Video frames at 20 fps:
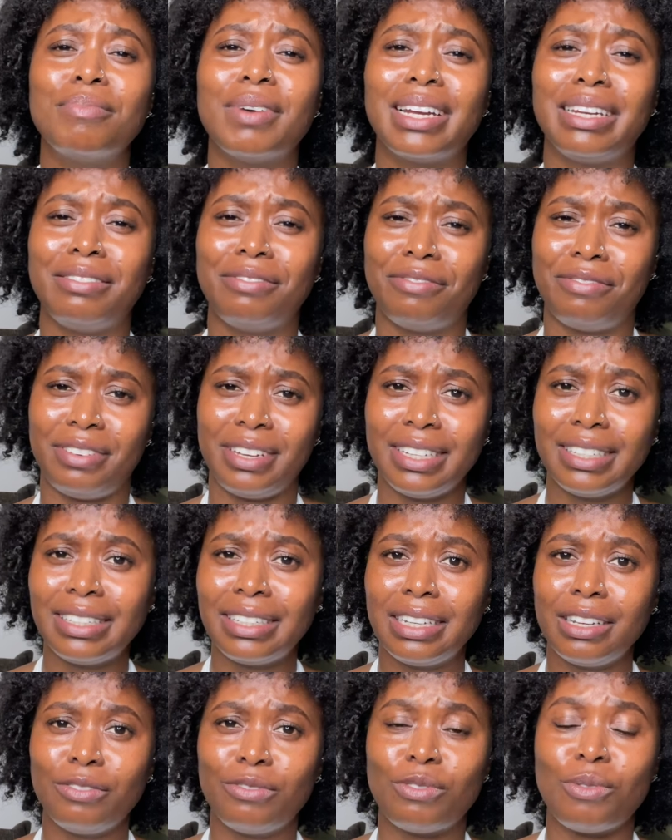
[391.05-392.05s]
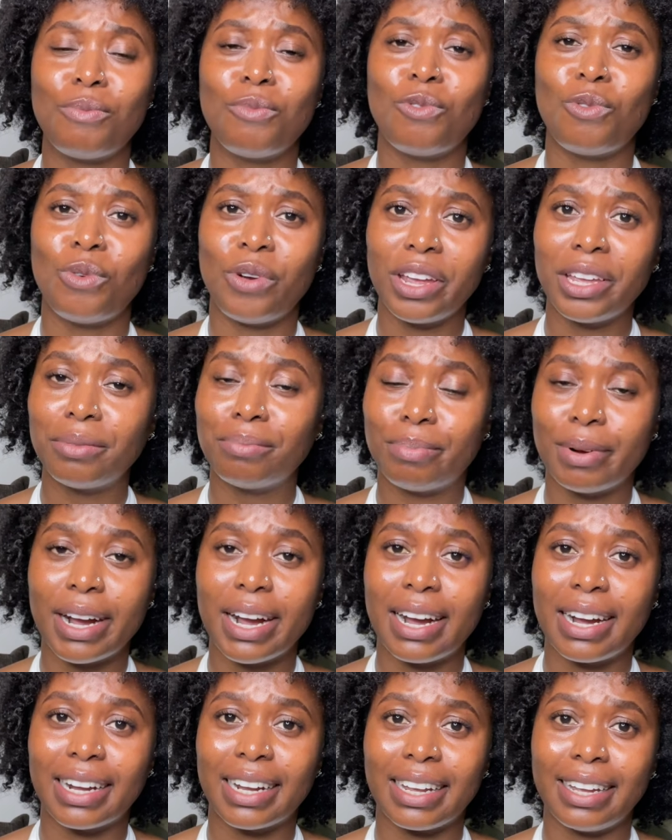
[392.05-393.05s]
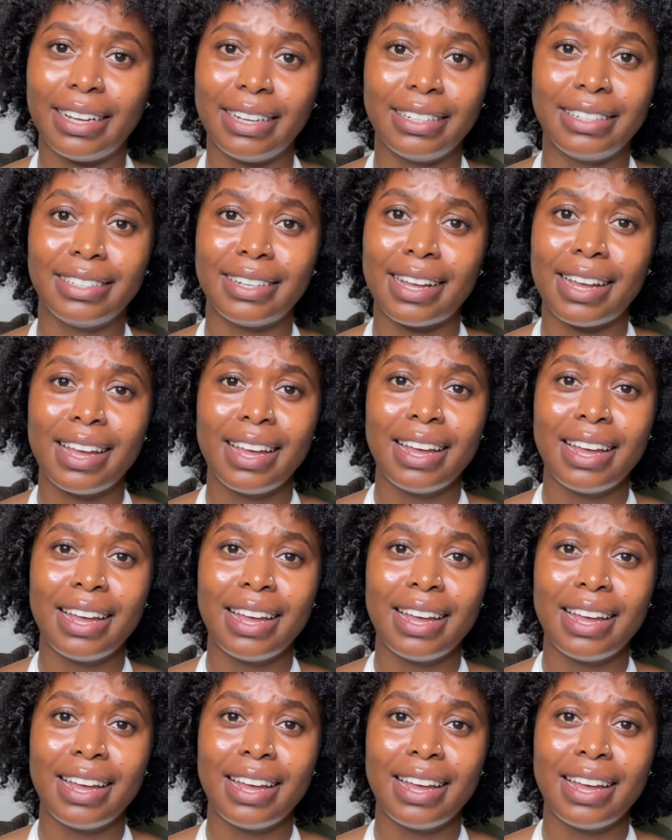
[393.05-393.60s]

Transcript: manifesting from way back, and